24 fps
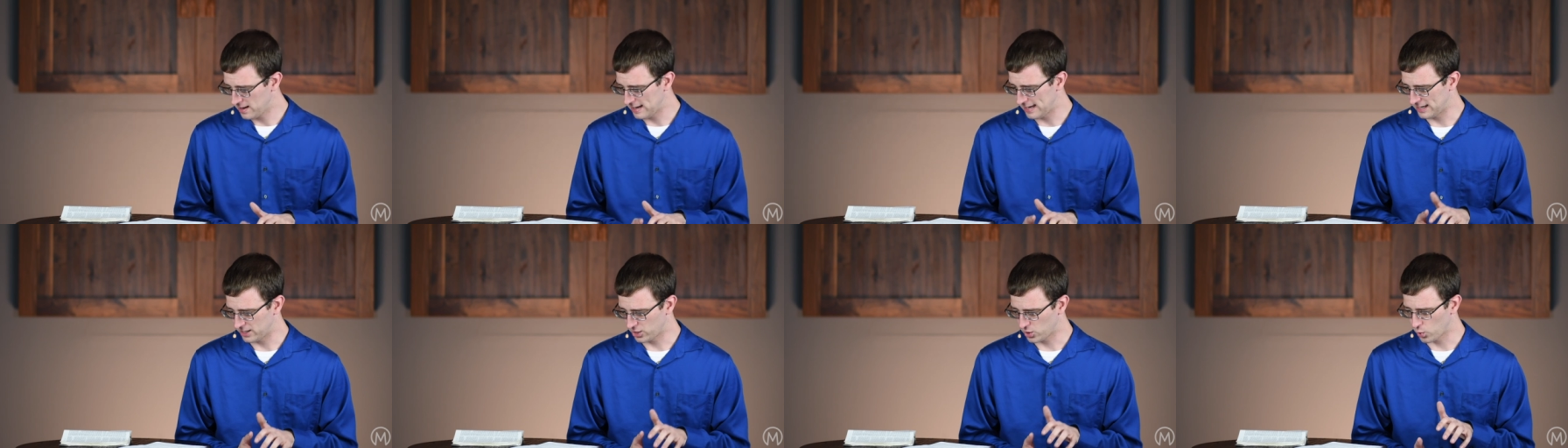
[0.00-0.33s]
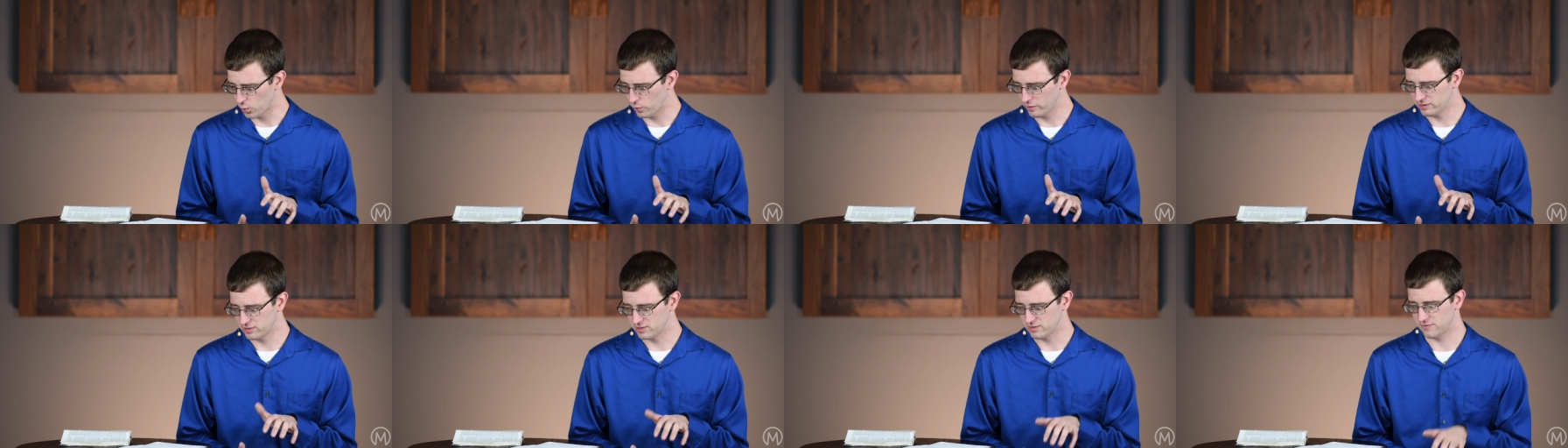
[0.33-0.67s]
and
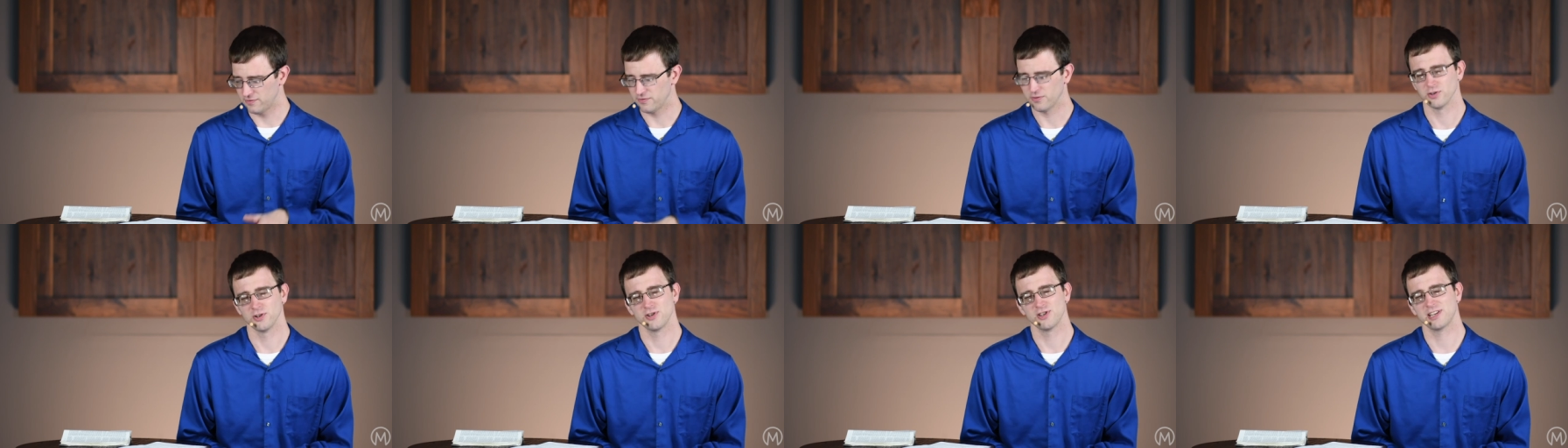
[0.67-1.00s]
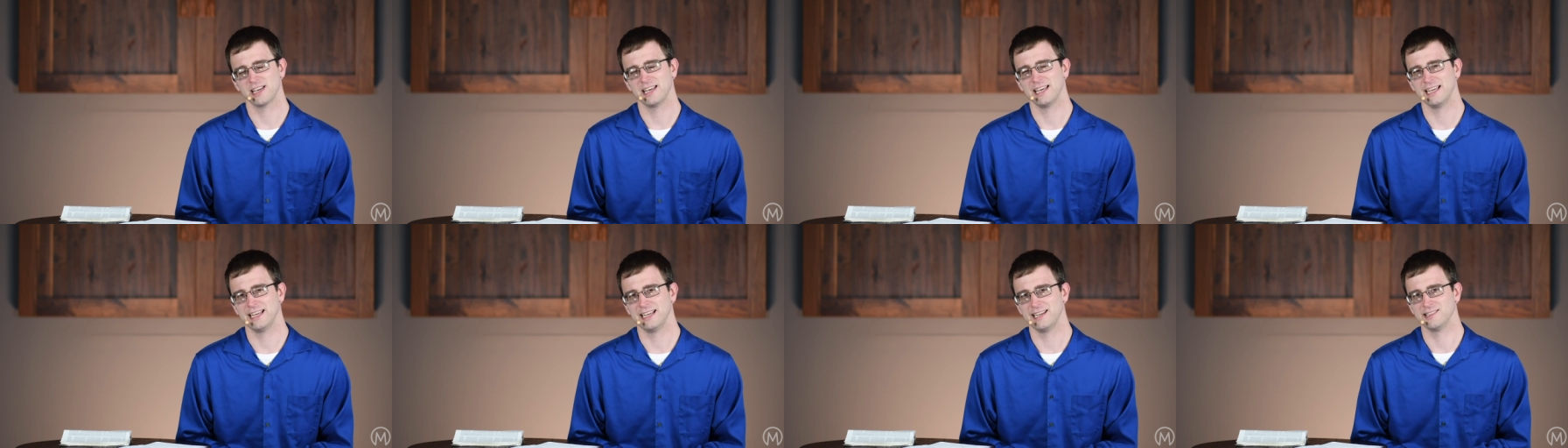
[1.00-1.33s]
according to 1
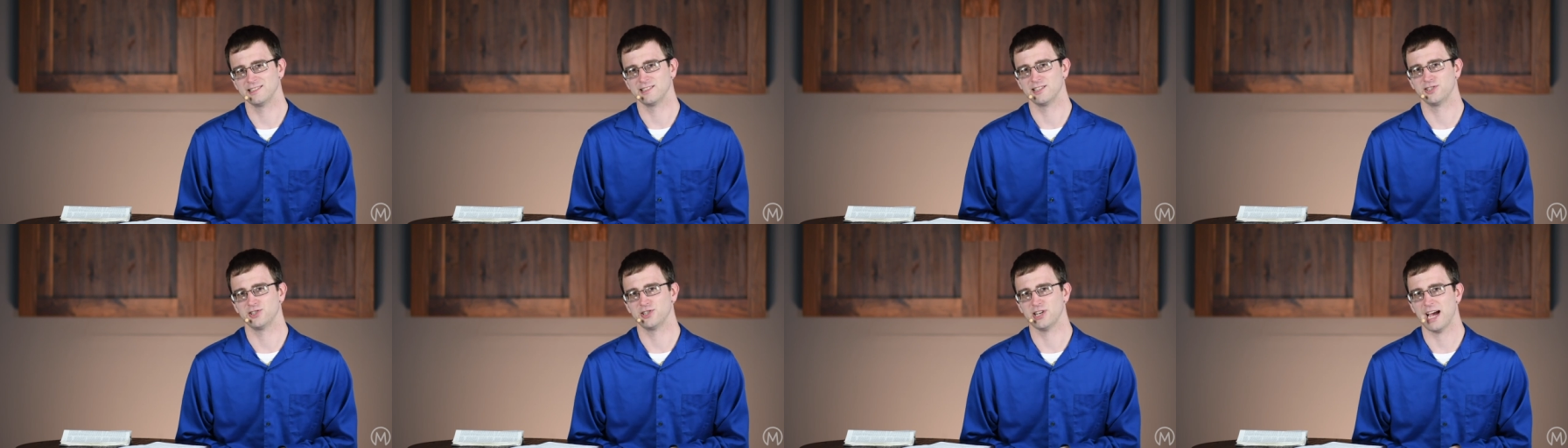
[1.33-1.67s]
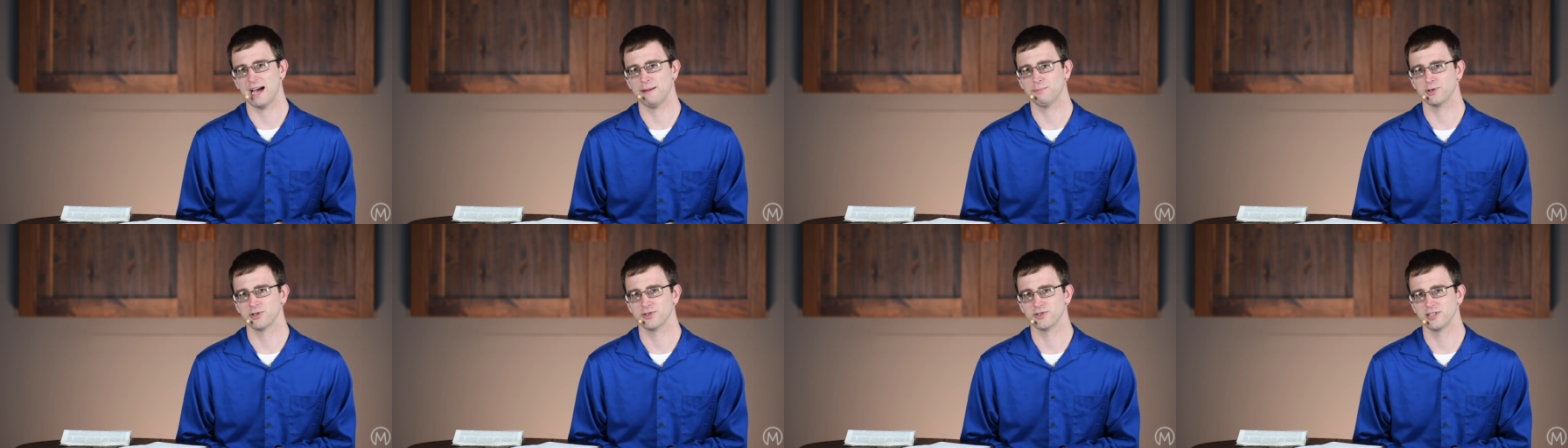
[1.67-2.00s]
Kings
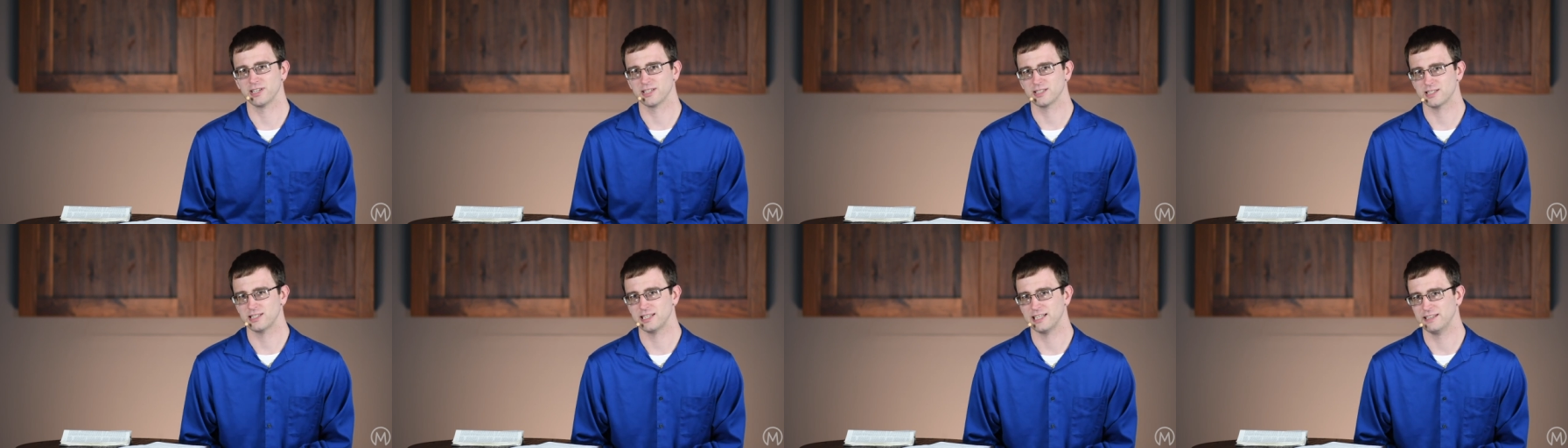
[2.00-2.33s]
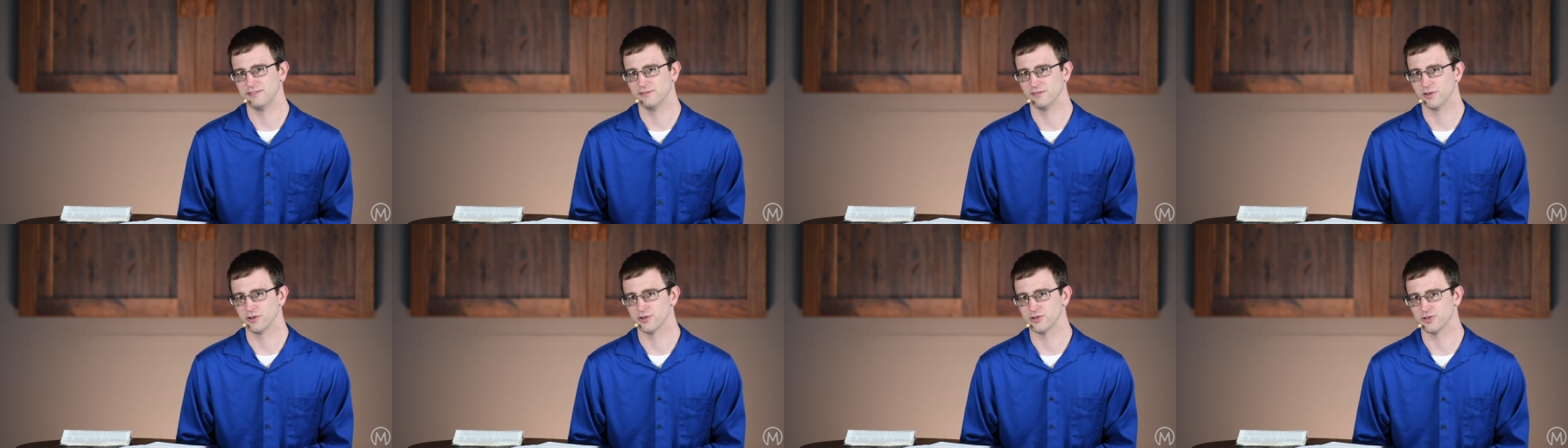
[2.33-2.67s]
chapter
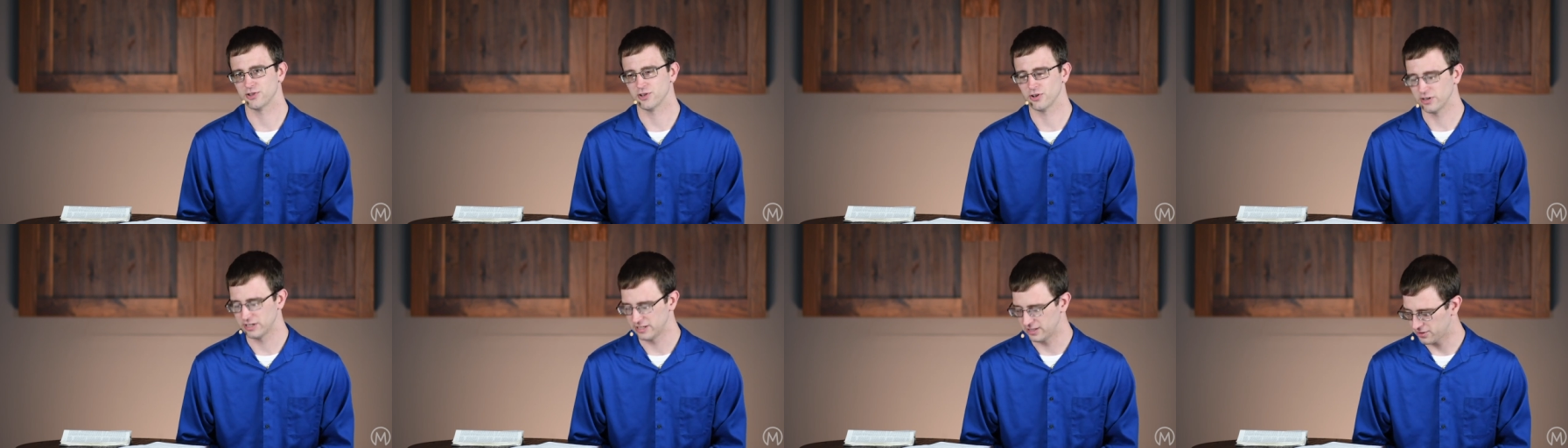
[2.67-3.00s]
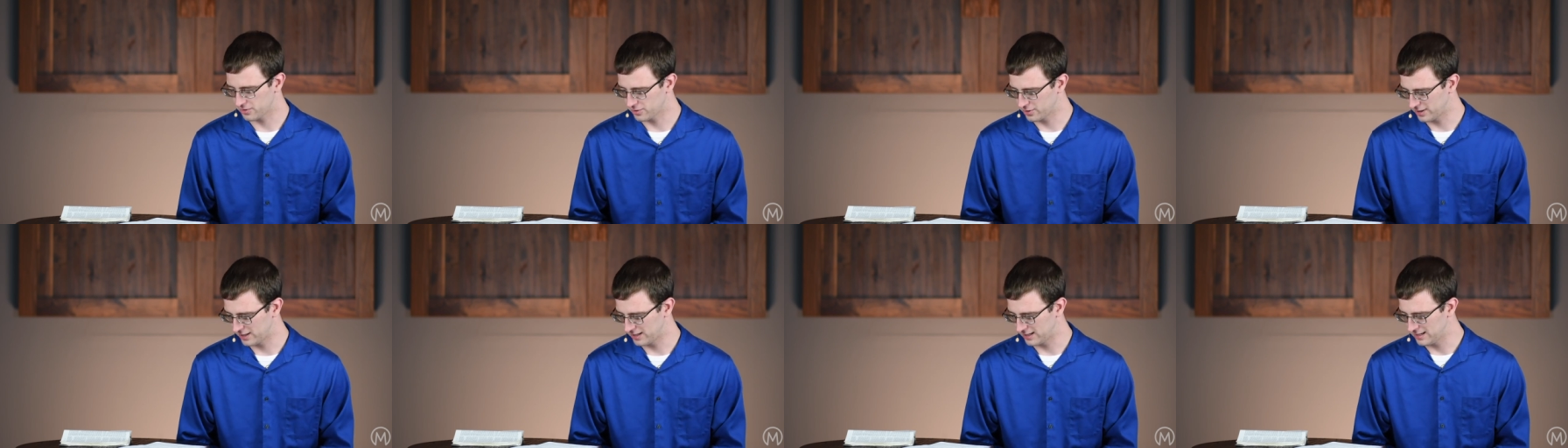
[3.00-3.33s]
16 verse
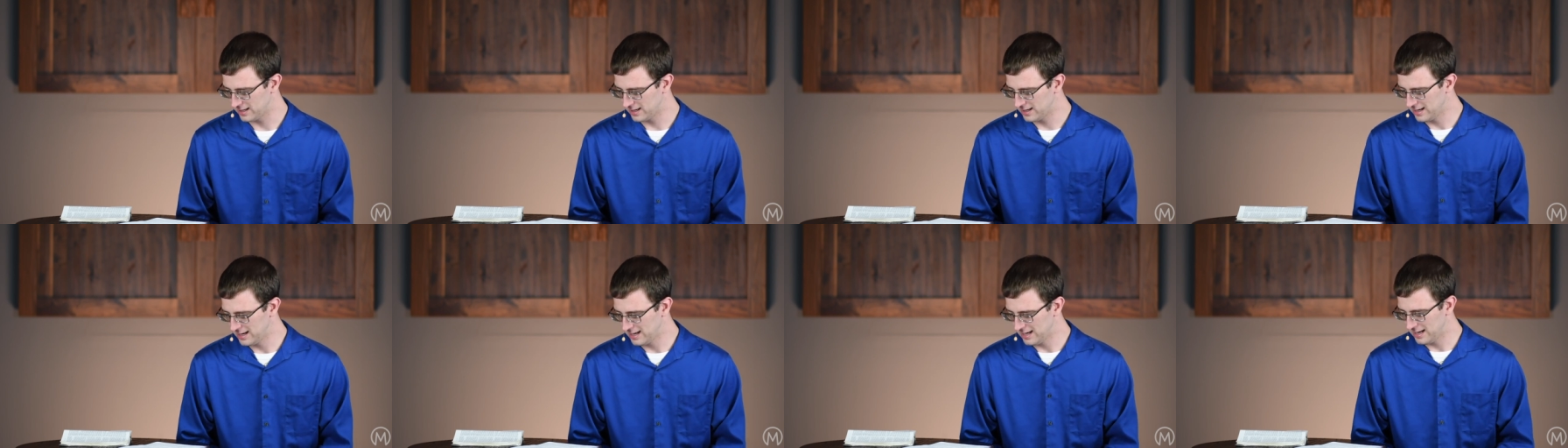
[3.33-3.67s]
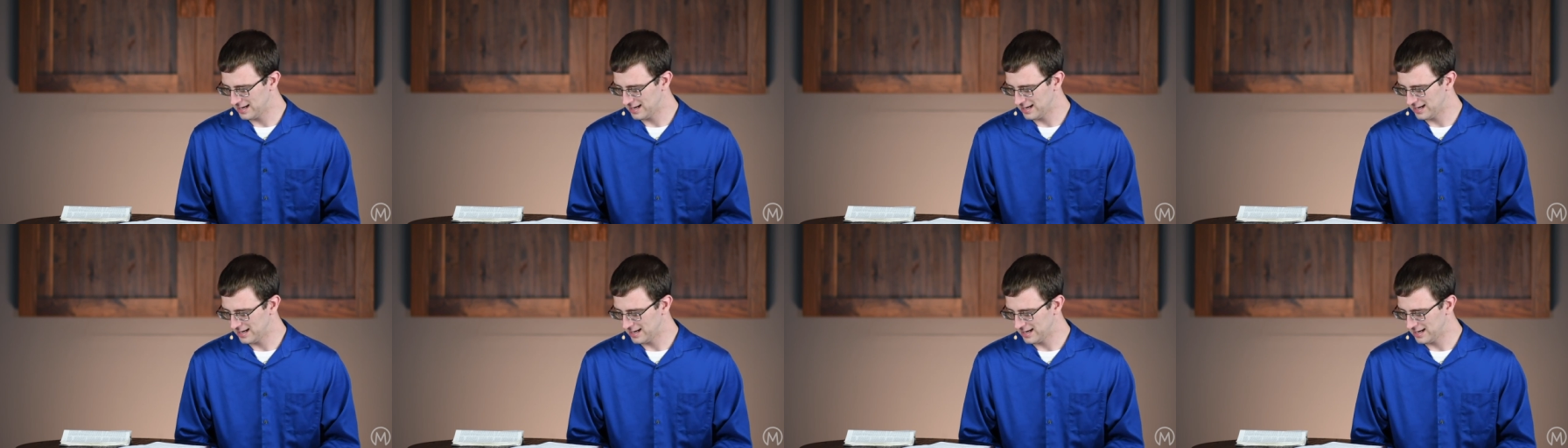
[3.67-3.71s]
33,